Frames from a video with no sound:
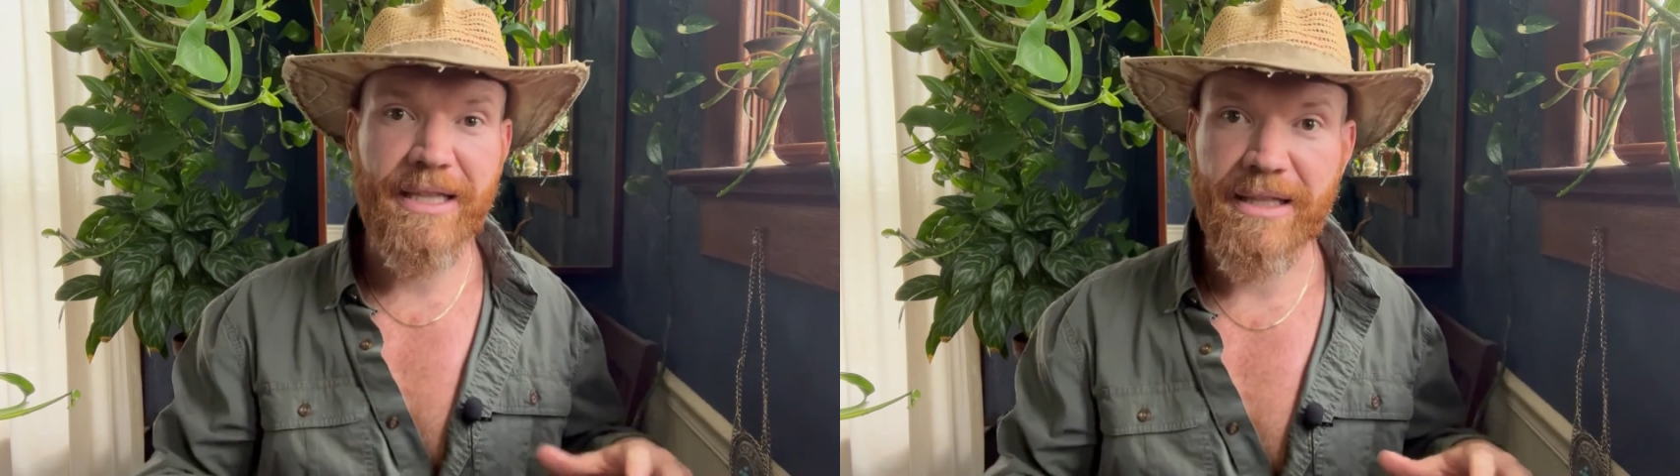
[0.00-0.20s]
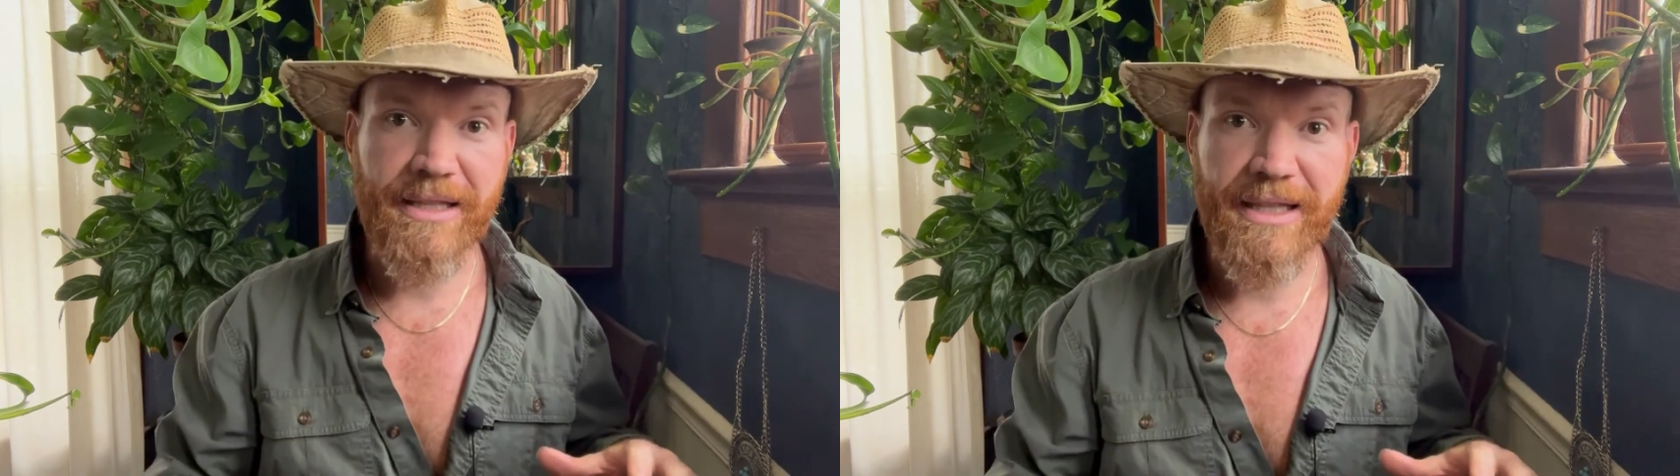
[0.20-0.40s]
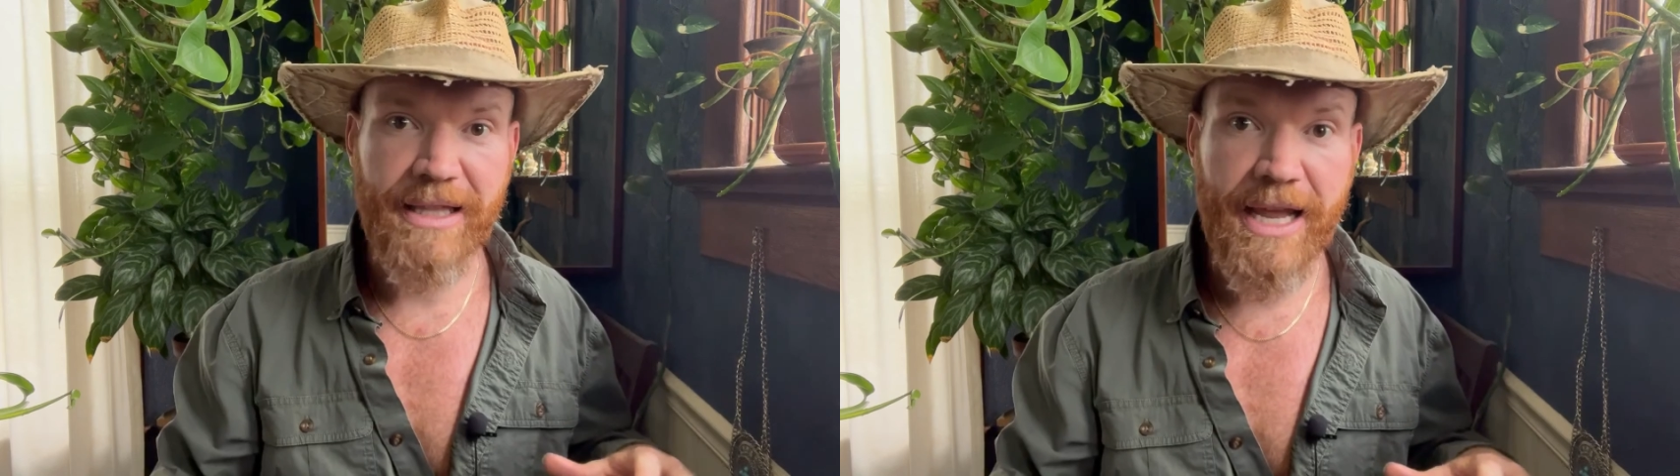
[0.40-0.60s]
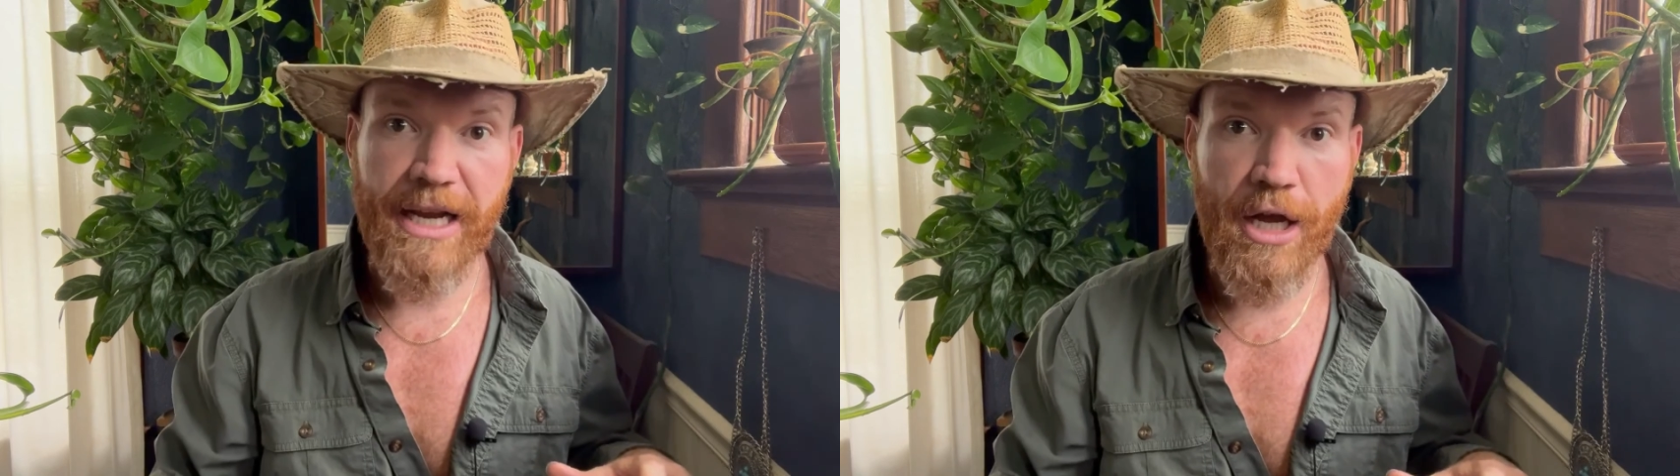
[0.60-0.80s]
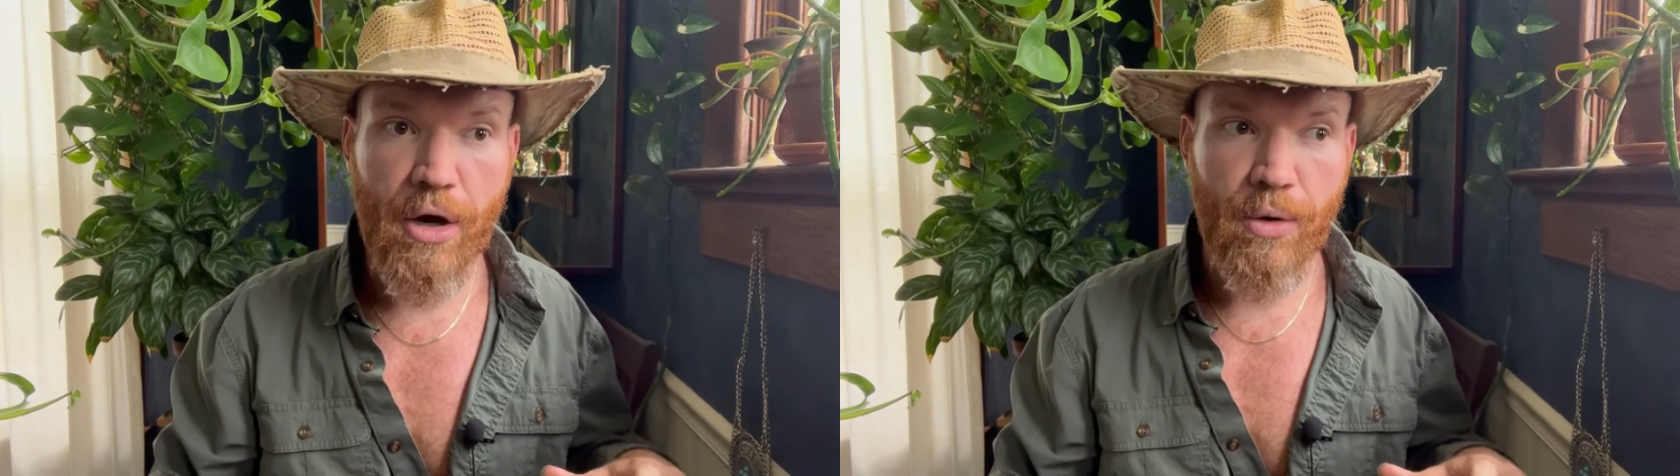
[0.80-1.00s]
let it
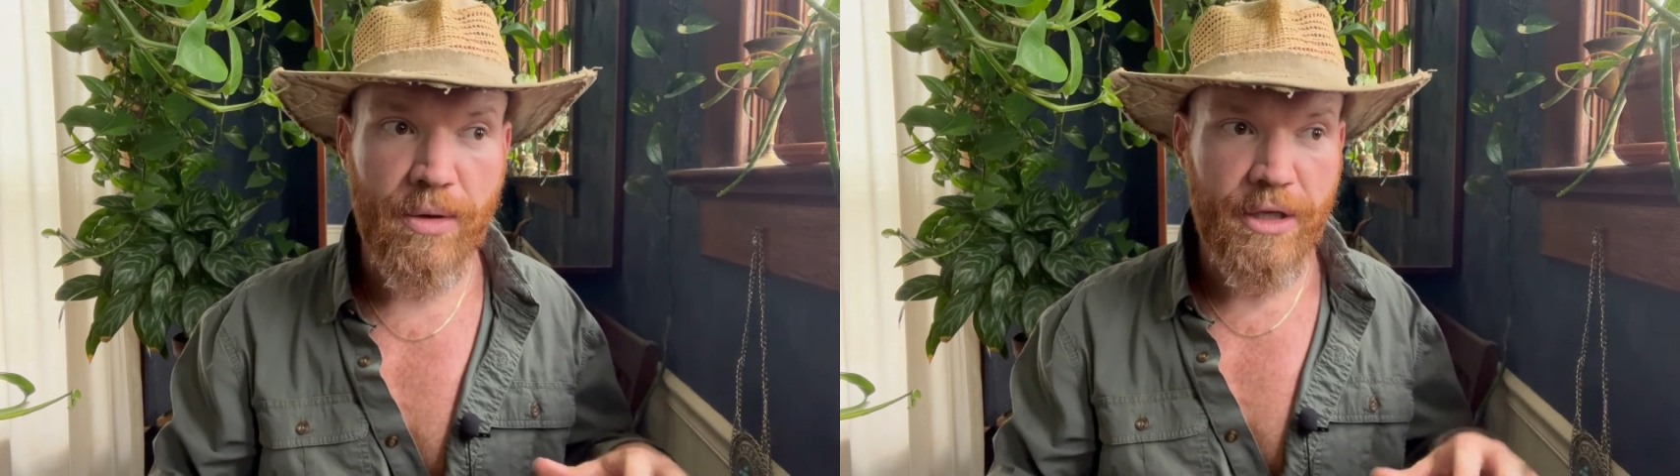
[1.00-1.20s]
go.